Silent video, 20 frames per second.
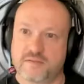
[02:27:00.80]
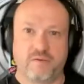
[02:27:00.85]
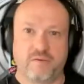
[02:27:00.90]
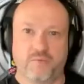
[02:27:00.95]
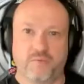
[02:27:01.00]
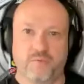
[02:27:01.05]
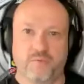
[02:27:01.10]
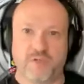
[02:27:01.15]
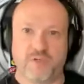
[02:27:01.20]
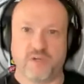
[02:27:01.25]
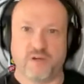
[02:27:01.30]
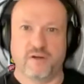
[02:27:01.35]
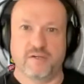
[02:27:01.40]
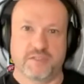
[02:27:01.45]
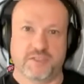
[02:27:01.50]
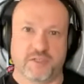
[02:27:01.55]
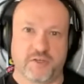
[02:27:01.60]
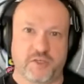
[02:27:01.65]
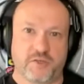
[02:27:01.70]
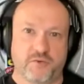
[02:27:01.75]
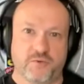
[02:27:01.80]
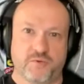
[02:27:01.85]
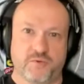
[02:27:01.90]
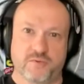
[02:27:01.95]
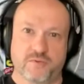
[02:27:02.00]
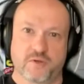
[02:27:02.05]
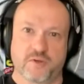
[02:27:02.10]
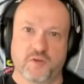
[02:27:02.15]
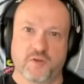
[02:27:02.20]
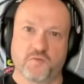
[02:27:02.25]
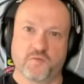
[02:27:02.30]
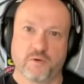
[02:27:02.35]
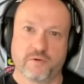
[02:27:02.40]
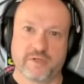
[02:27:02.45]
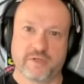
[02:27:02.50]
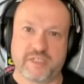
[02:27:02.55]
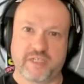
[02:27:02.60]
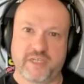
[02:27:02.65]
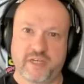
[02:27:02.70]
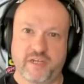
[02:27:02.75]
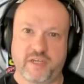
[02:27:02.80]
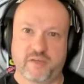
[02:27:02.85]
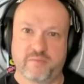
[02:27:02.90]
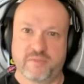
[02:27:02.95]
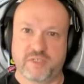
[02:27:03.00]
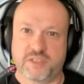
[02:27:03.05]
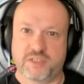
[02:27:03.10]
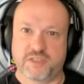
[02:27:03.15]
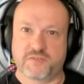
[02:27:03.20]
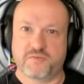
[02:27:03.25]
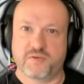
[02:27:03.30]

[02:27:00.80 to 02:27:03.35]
which artists are you looking forward to getting commissions